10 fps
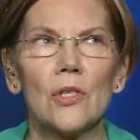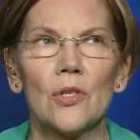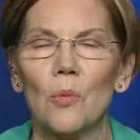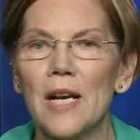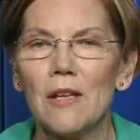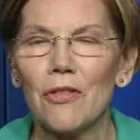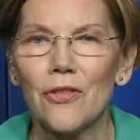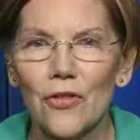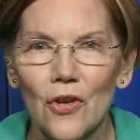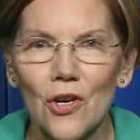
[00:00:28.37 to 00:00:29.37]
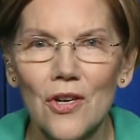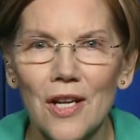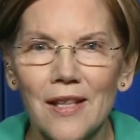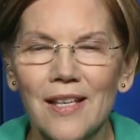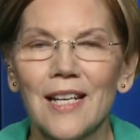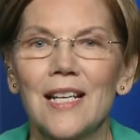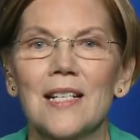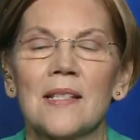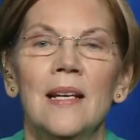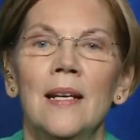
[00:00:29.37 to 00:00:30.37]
23rd, I think it is,